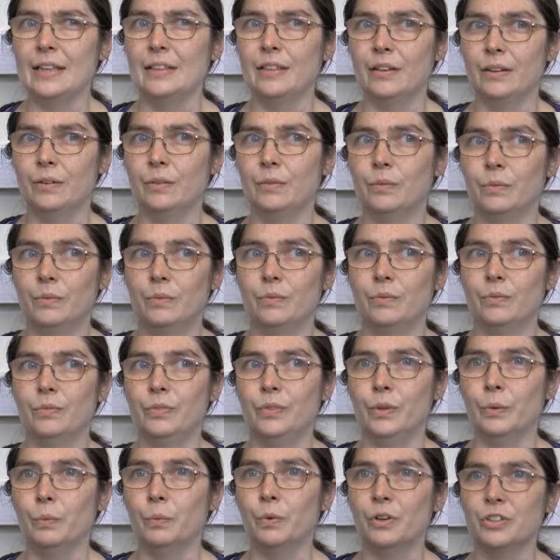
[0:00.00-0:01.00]
that
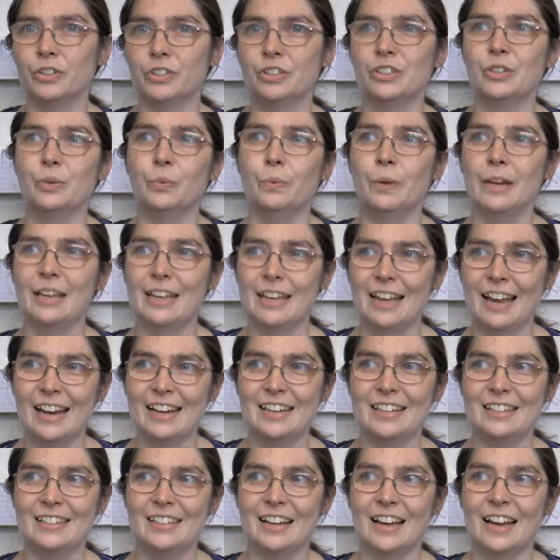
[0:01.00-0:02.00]
wasn't a
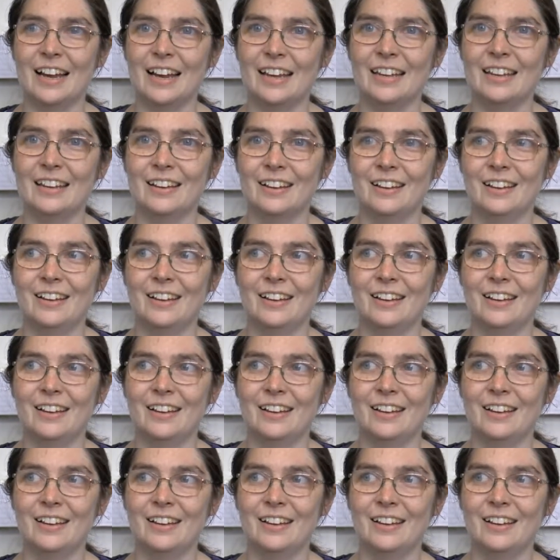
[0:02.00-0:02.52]
weekend day.